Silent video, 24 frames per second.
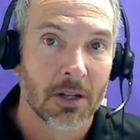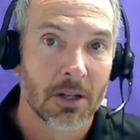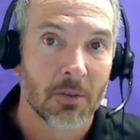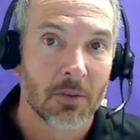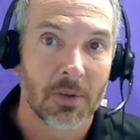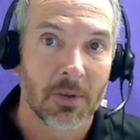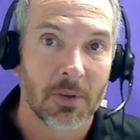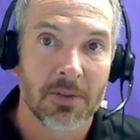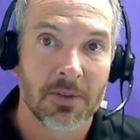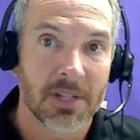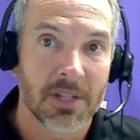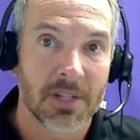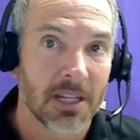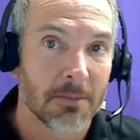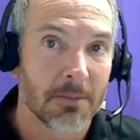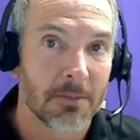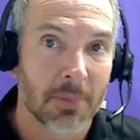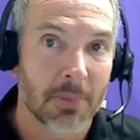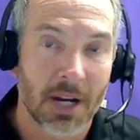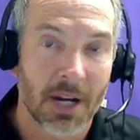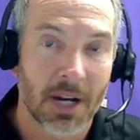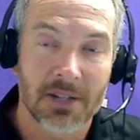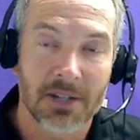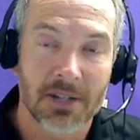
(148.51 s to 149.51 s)
We've seen
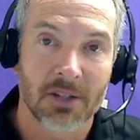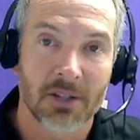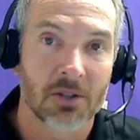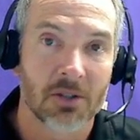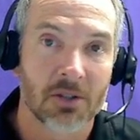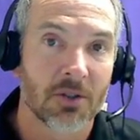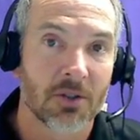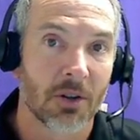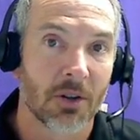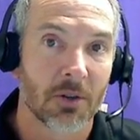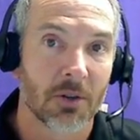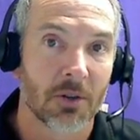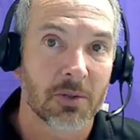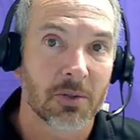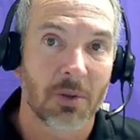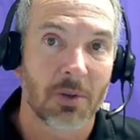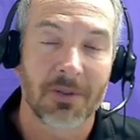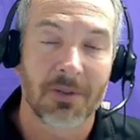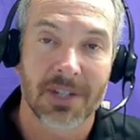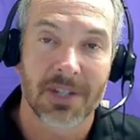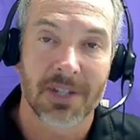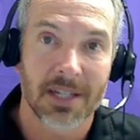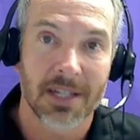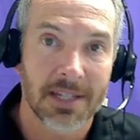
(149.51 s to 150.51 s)
price controls,
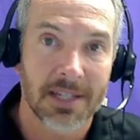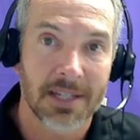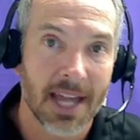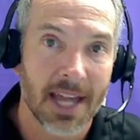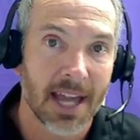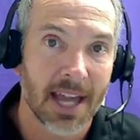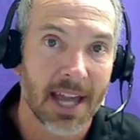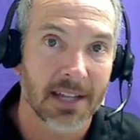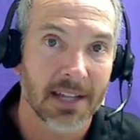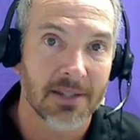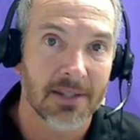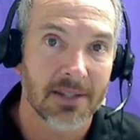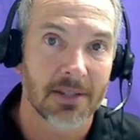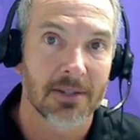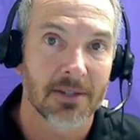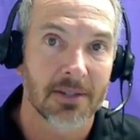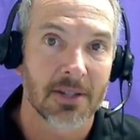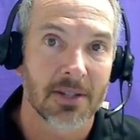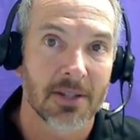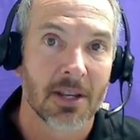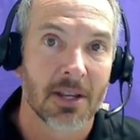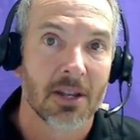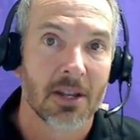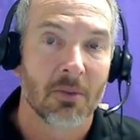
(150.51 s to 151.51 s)
we've seen
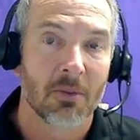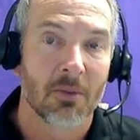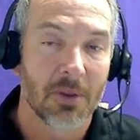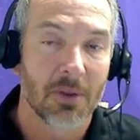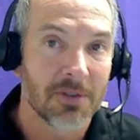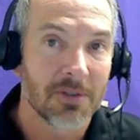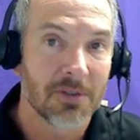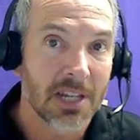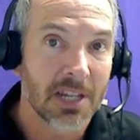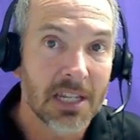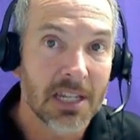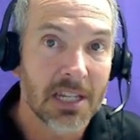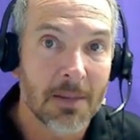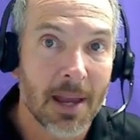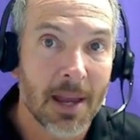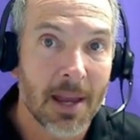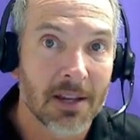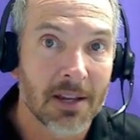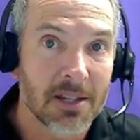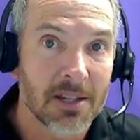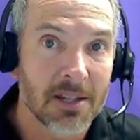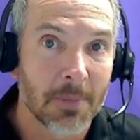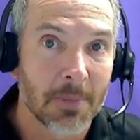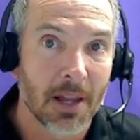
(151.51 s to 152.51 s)
taxes, we've seen demand
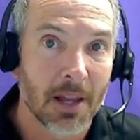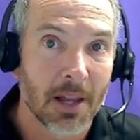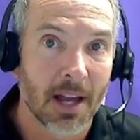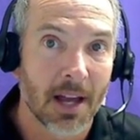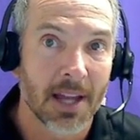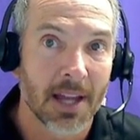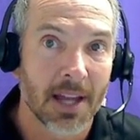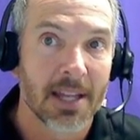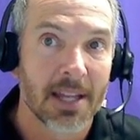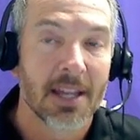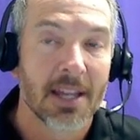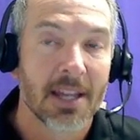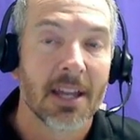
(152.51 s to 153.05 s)
and supply.